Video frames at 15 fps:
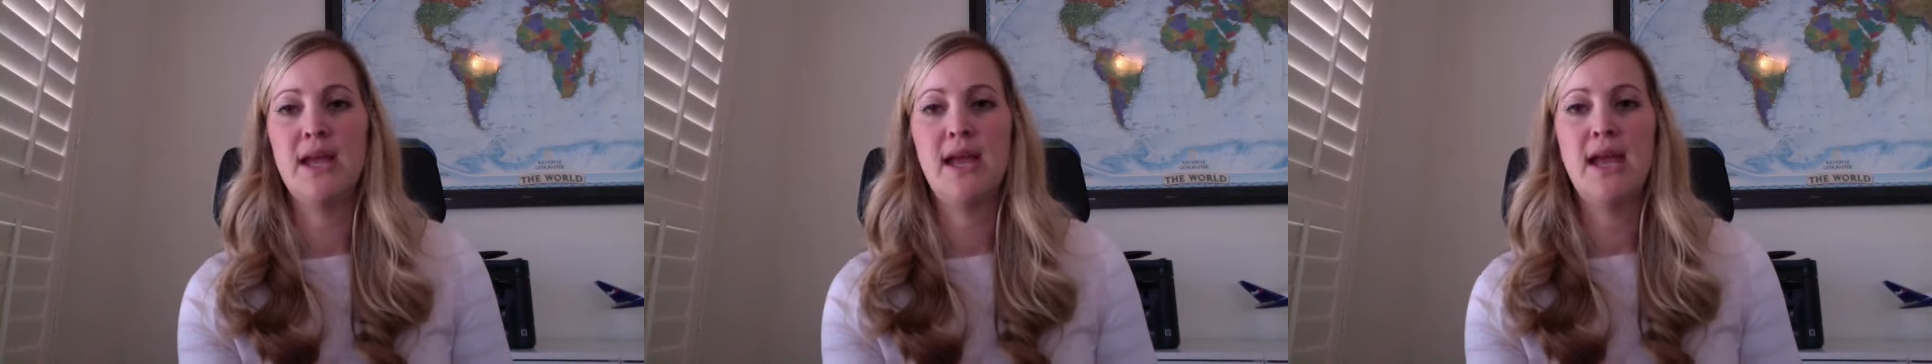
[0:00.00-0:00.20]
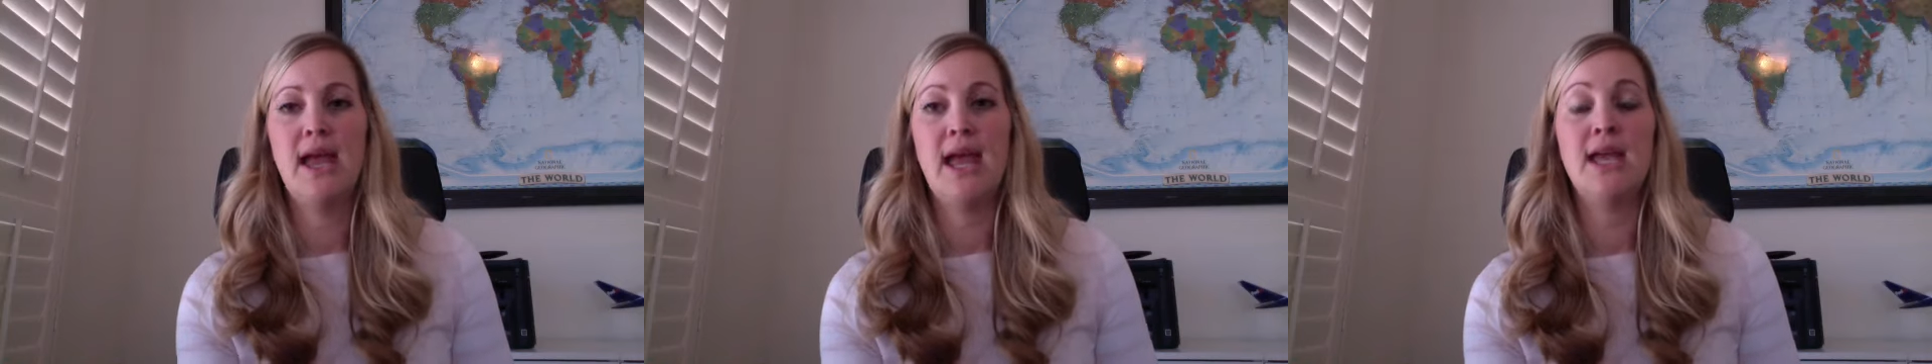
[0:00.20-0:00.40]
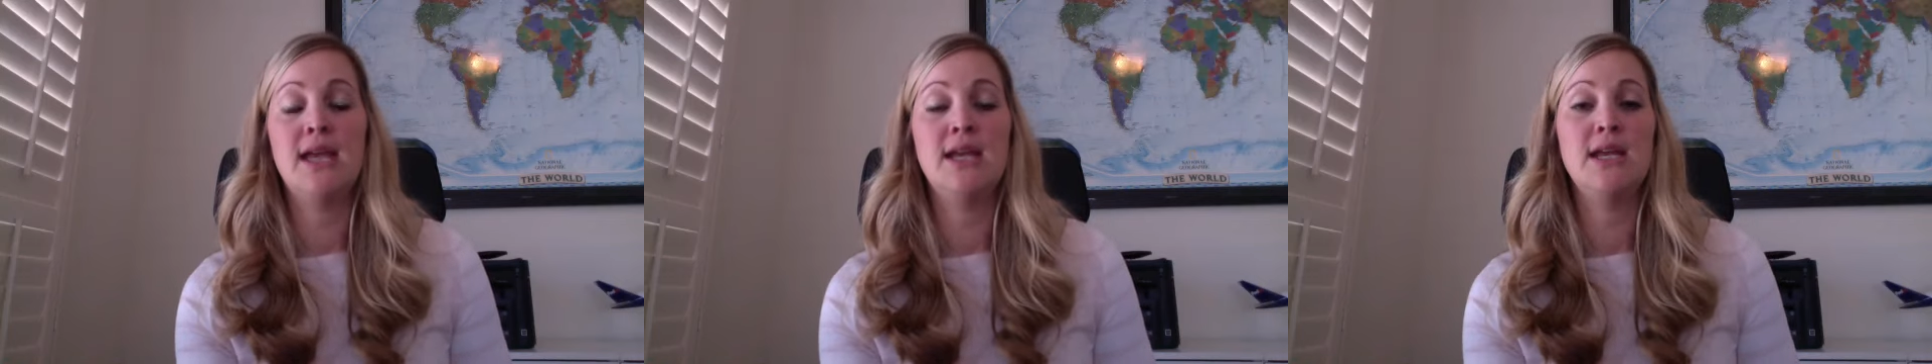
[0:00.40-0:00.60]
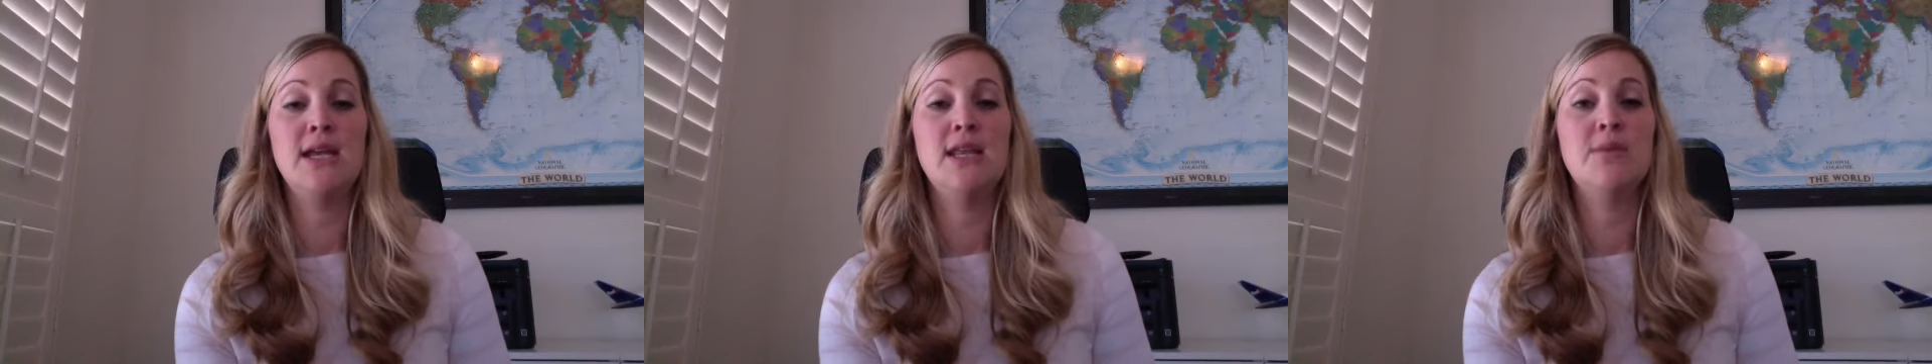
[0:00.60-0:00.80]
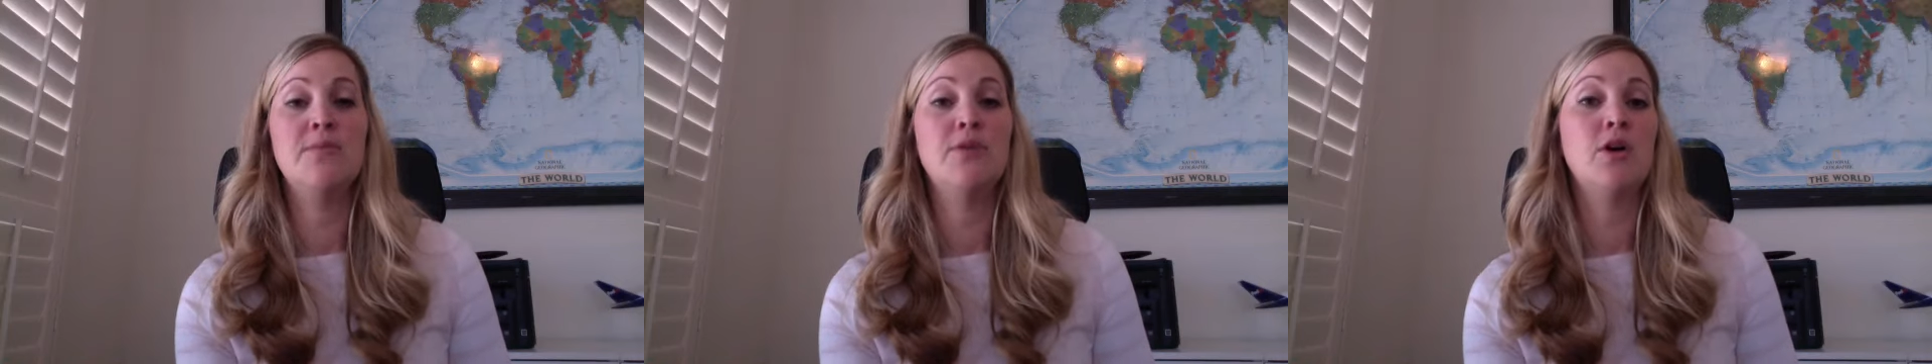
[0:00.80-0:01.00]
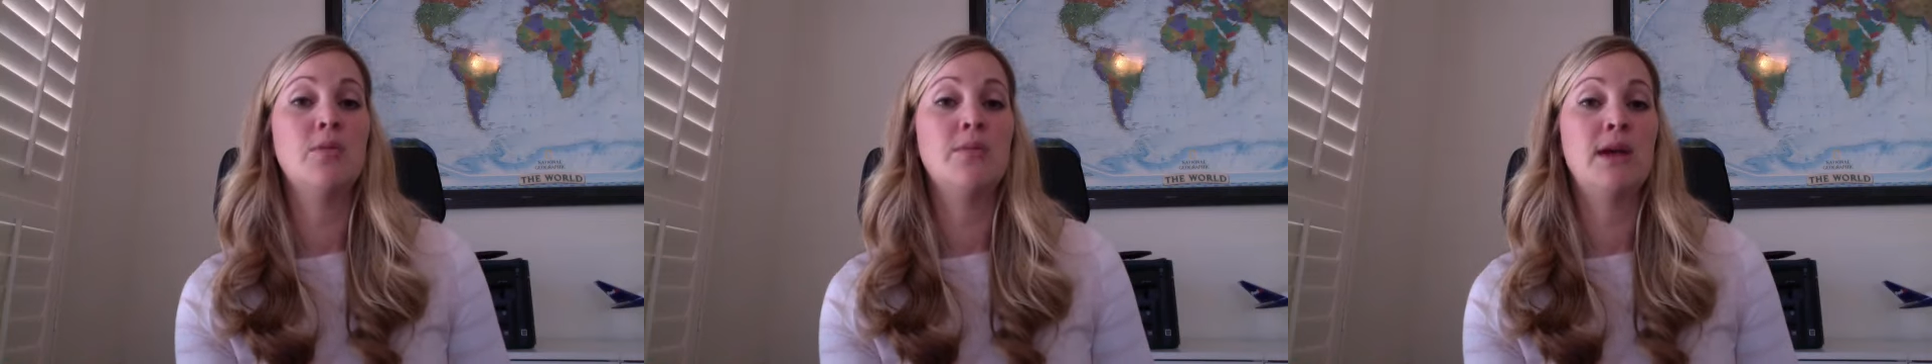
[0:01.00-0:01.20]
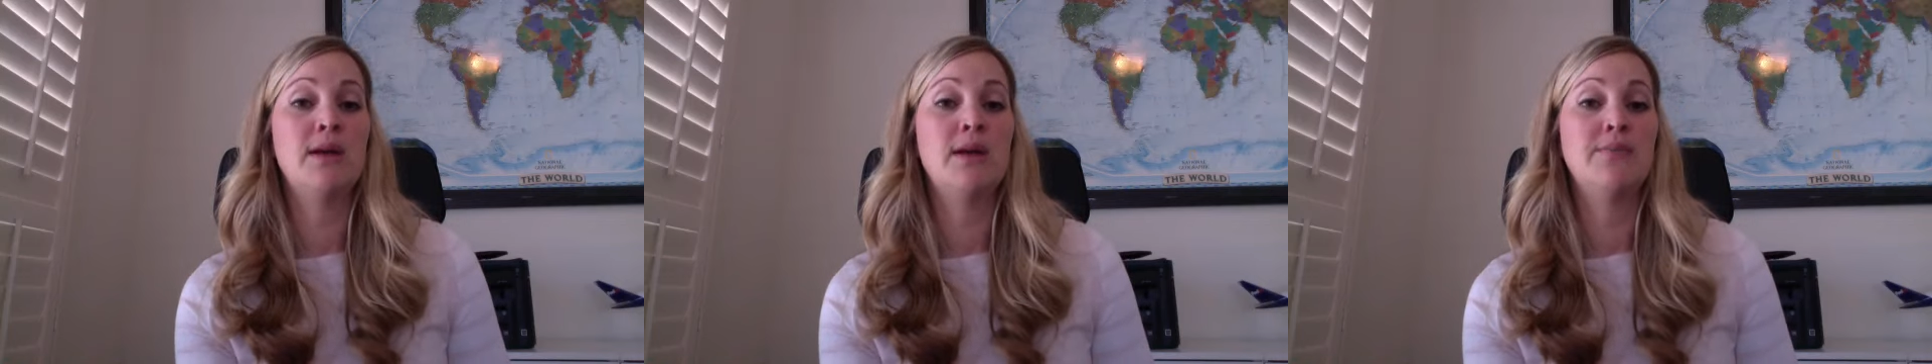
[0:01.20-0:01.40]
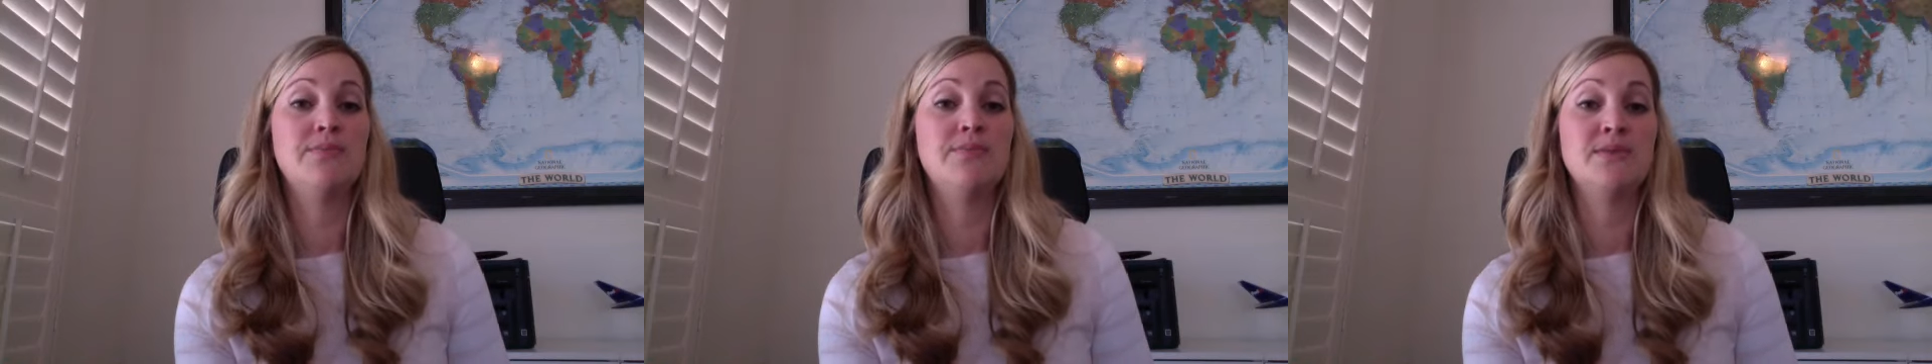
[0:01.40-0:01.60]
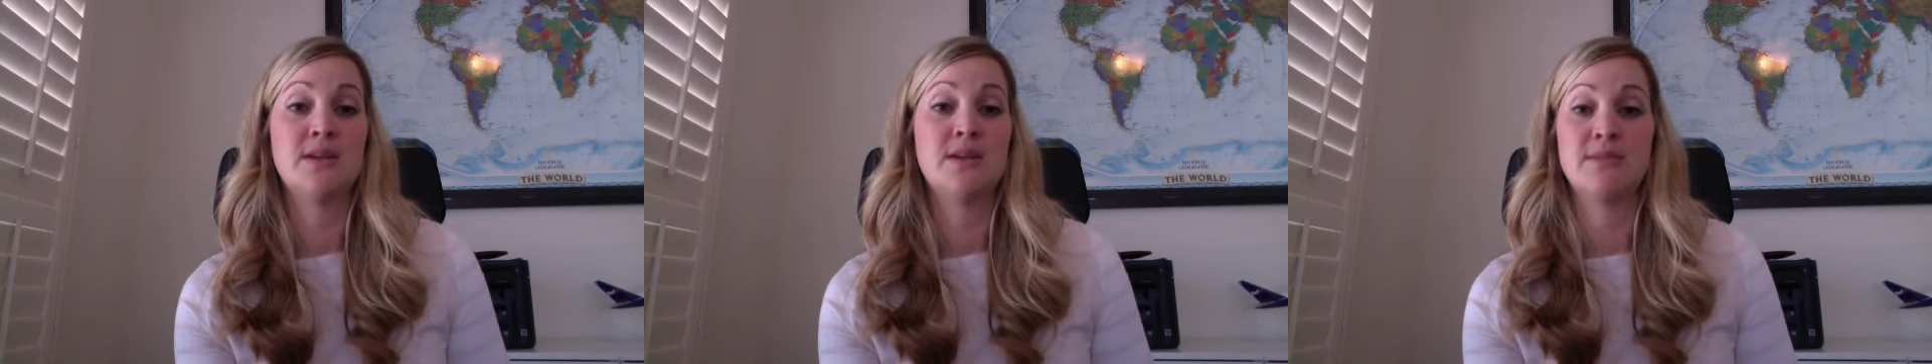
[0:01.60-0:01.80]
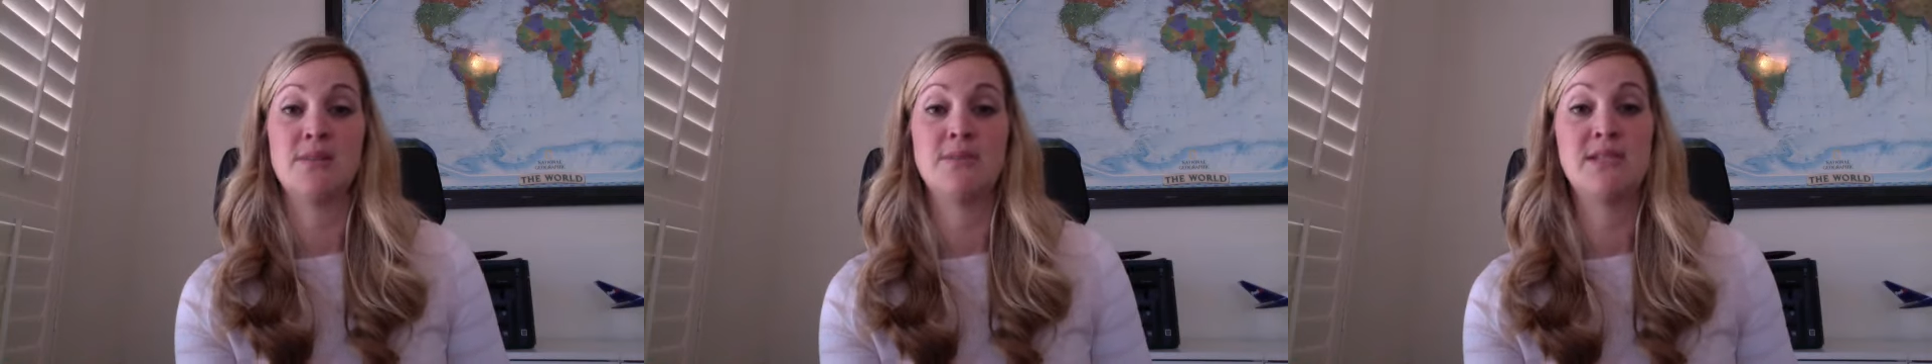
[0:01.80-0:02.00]
And in the moment,
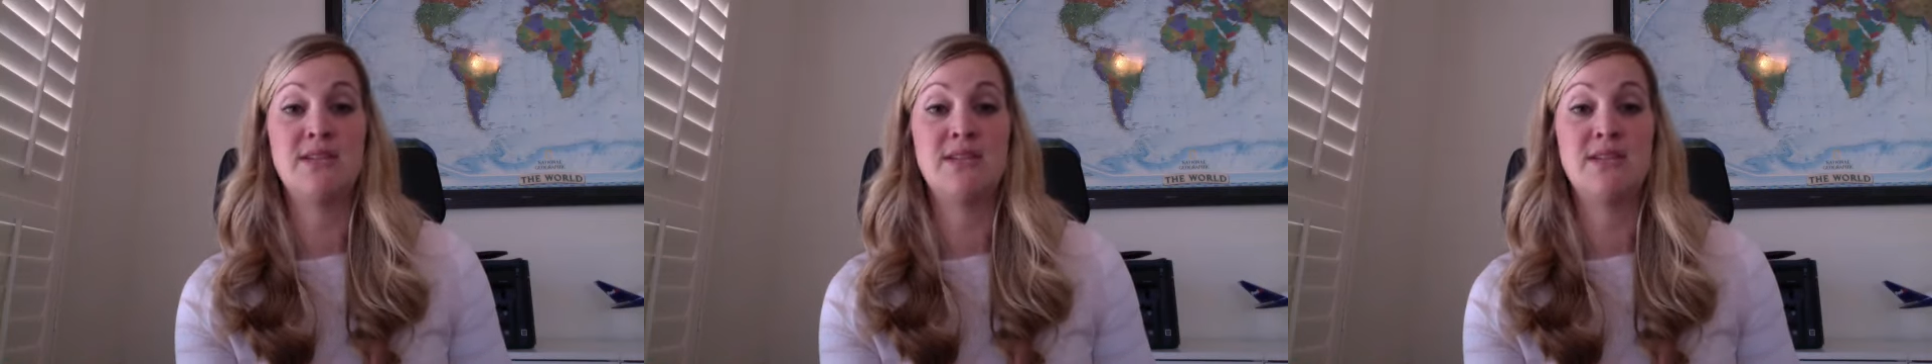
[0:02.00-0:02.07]
sometimes